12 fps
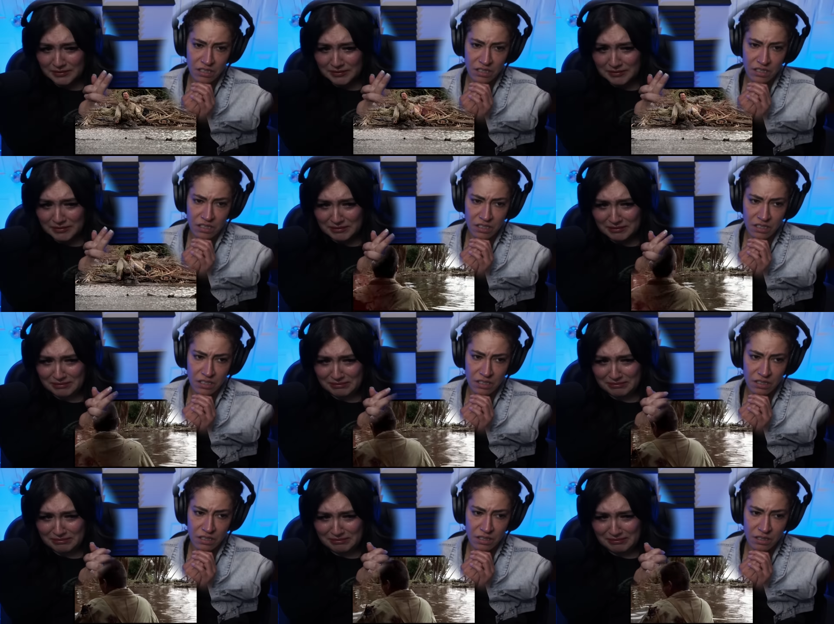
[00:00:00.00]

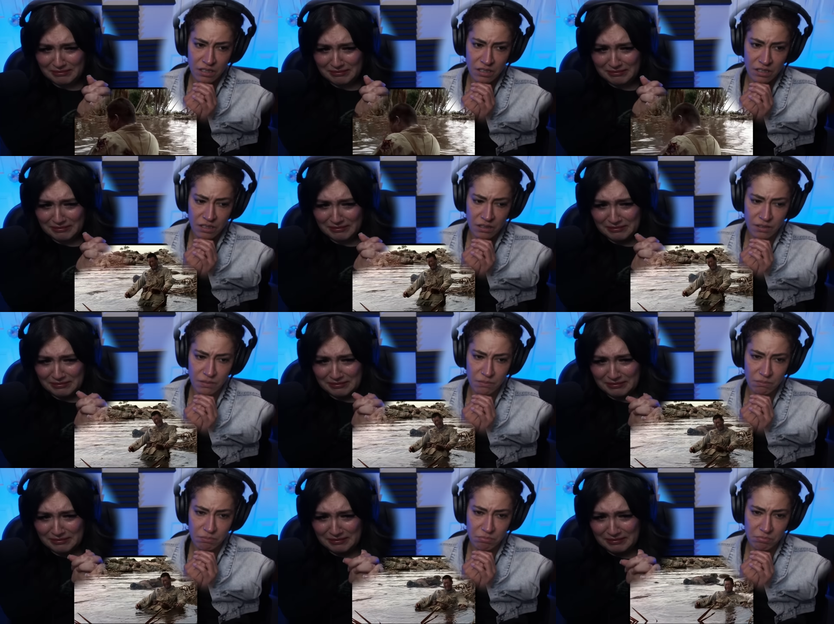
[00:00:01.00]

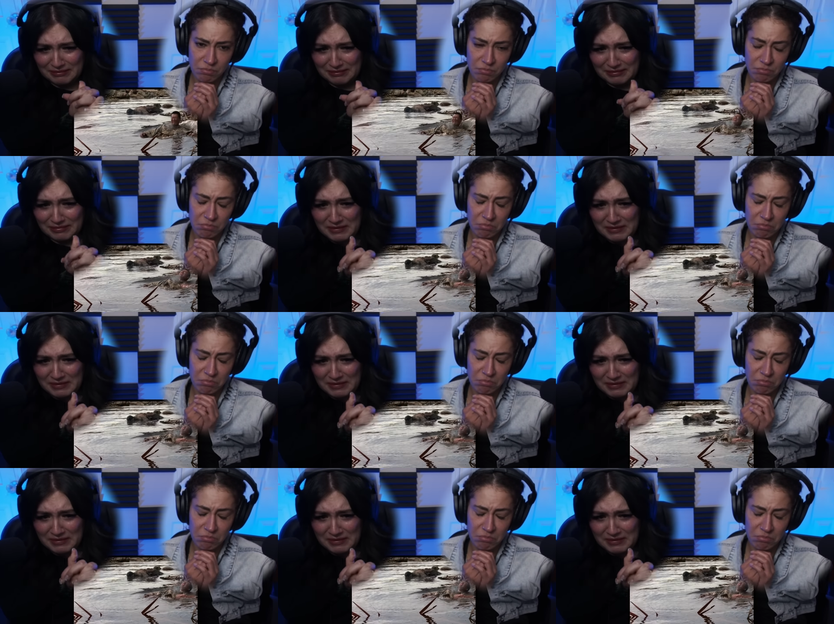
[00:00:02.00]
Nothing is said.